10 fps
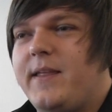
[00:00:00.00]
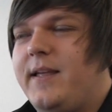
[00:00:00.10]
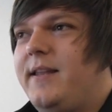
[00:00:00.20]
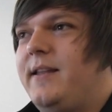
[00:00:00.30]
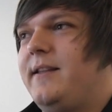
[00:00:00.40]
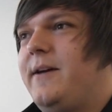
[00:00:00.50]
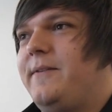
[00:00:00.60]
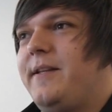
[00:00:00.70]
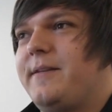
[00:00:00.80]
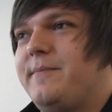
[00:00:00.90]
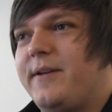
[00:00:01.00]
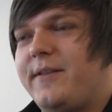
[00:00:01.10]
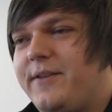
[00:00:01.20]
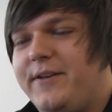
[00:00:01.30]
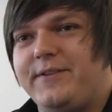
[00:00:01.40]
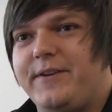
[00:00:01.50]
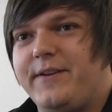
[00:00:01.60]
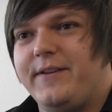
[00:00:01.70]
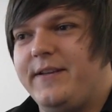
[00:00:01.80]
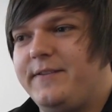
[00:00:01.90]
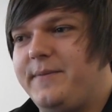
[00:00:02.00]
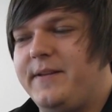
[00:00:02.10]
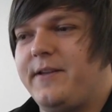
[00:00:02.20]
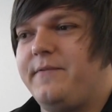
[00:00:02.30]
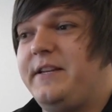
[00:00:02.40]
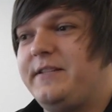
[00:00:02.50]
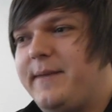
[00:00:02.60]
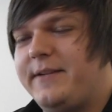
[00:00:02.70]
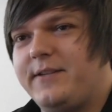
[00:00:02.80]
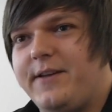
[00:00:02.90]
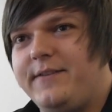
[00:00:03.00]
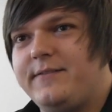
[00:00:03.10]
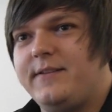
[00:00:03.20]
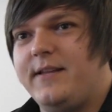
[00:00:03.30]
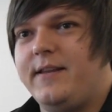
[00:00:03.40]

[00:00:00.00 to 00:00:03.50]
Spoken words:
and now my third year it's been a really specialised